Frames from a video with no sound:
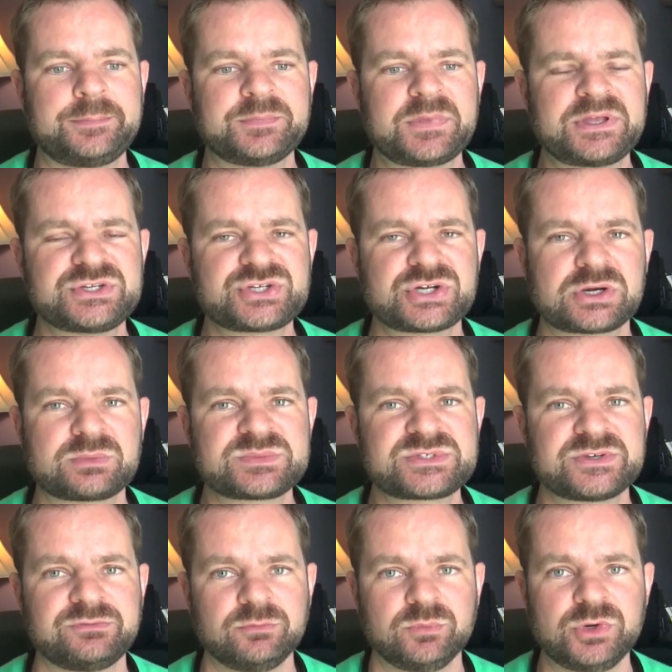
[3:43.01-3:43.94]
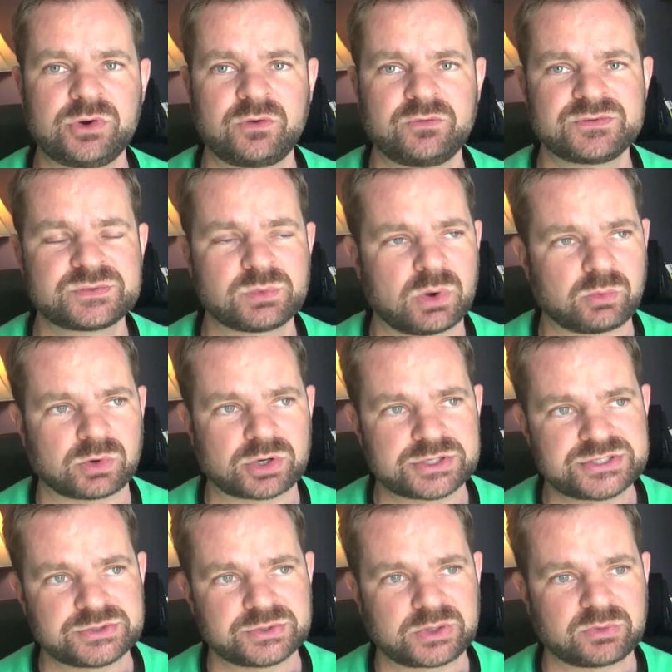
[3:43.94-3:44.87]
In terms of moves, what we're
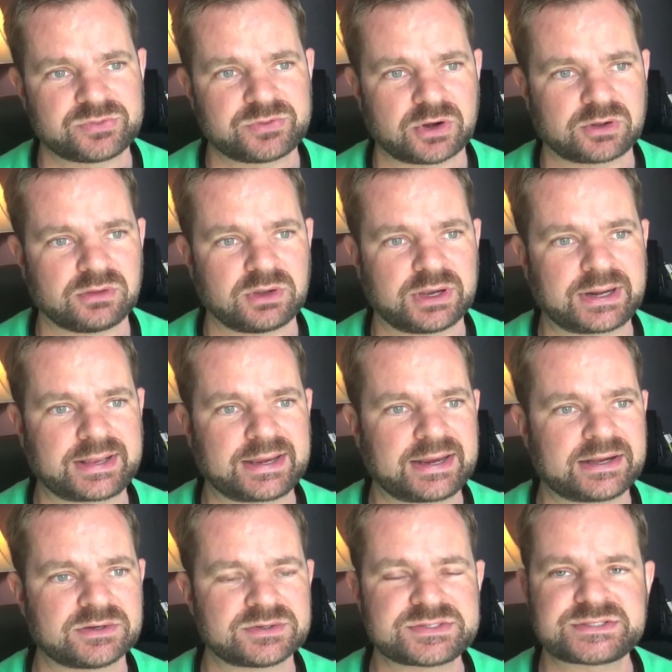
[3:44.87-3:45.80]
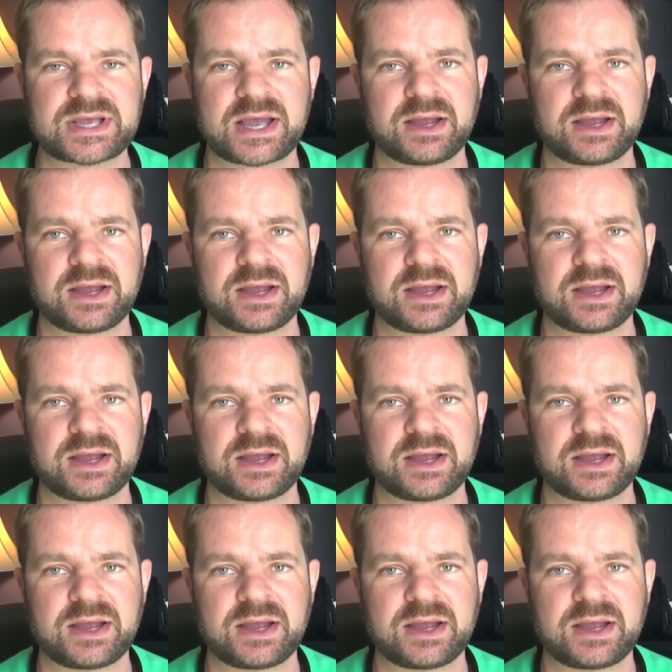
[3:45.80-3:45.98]
doing with our client accounts,